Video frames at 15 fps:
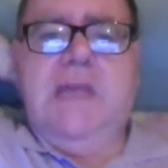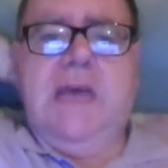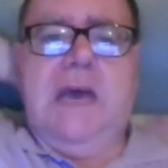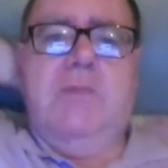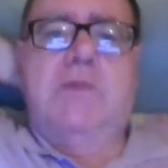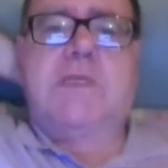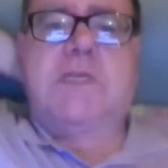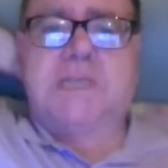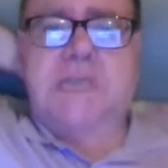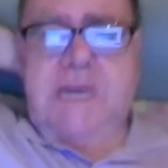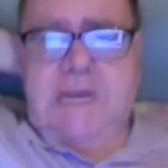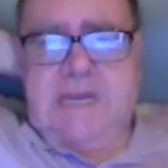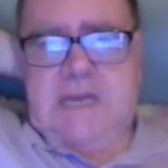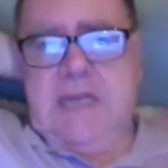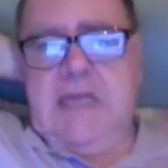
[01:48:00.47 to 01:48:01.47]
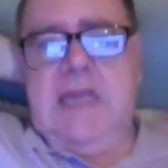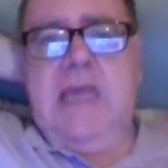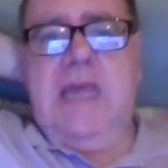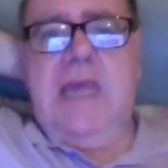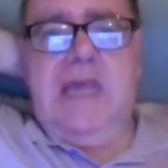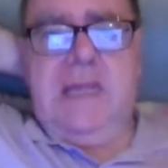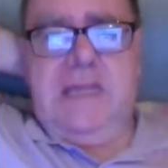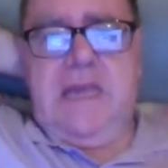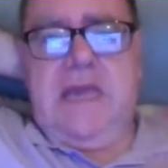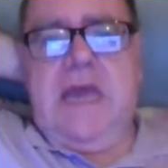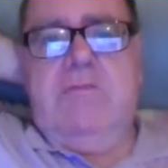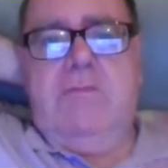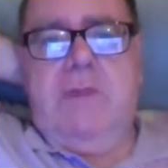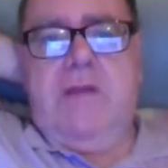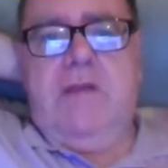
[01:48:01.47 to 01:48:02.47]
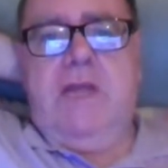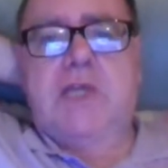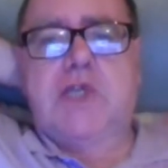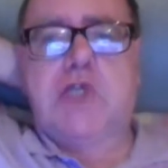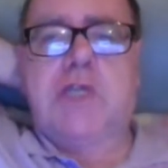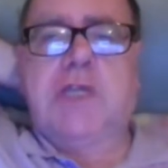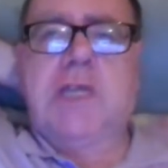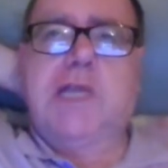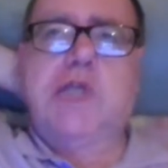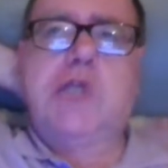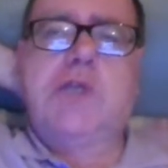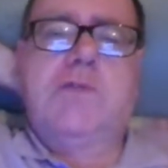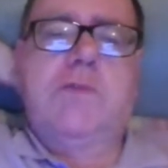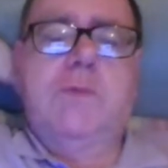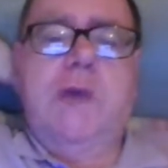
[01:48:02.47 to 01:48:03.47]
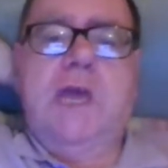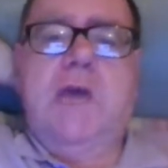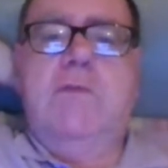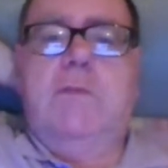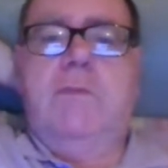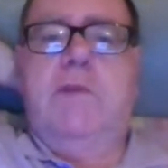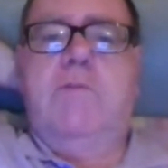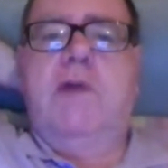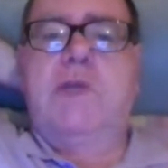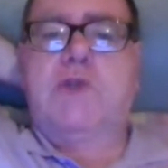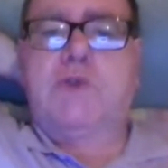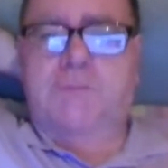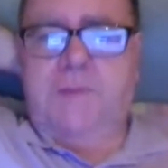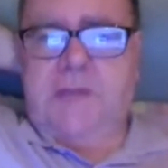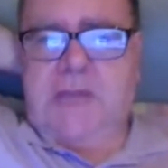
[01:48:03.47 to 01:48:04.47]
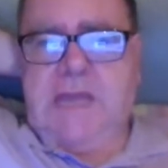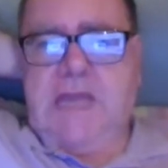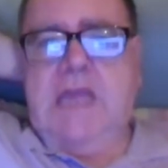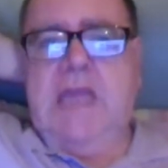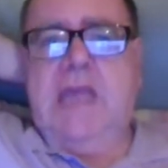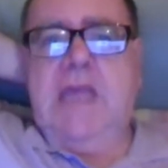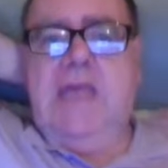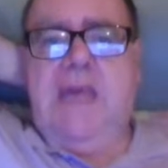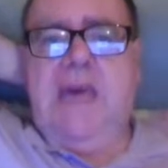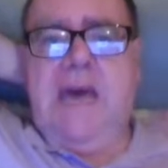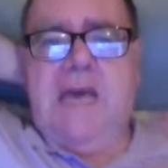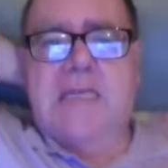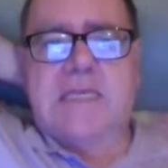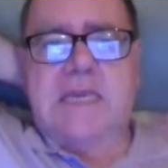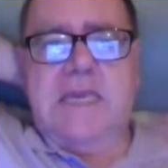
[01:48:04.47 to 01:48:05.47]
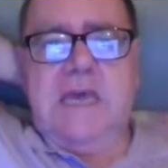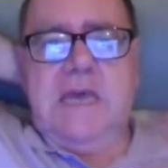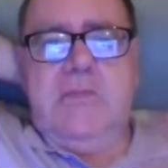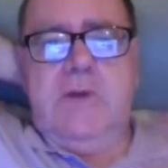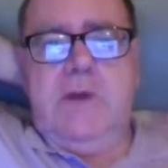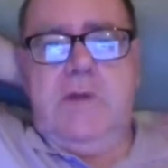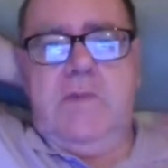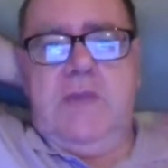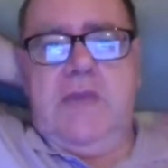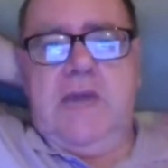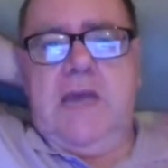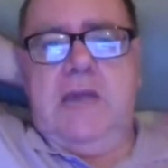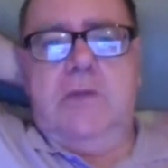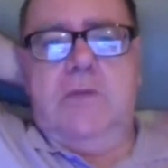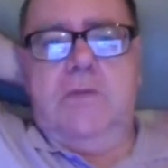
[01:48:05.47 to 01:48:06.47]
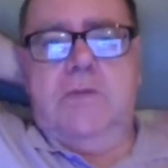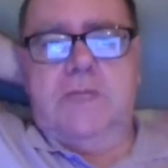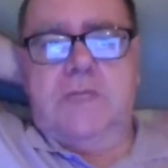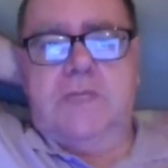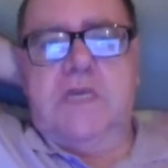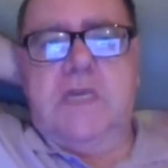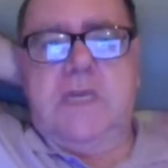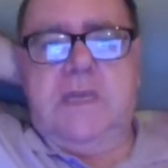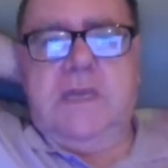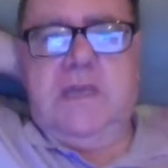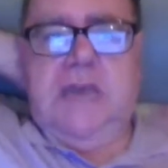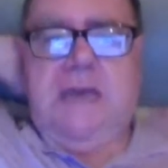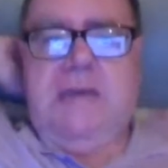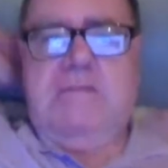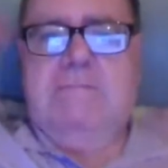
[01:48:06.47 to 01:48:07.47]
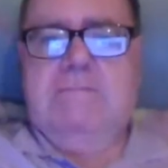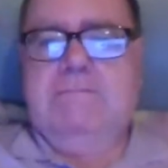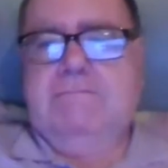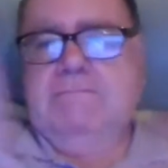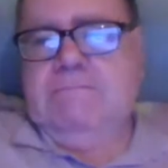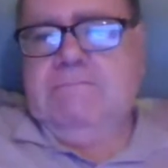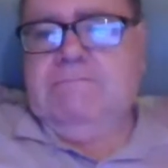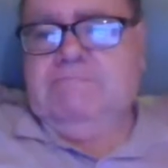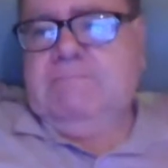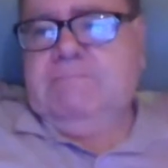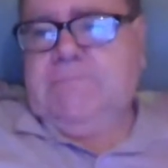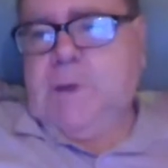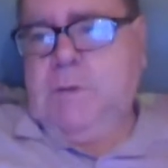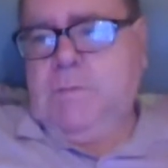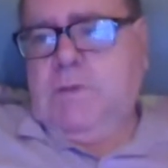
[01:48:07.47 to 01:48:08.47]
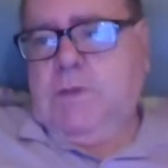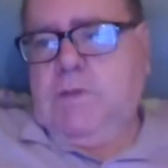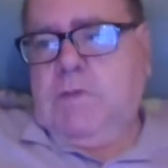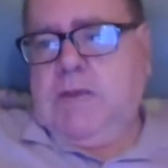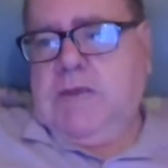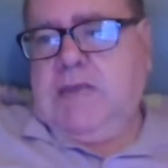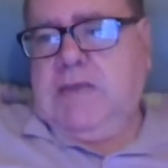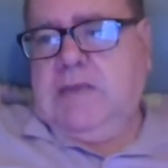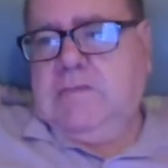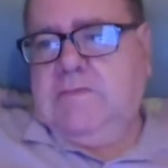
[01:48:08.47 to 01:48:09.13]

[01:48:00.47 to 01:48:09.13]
I would certainly, Legend of the Werewolf will be right up there as a movie I'd love to see. Yeah, on Blu-ray.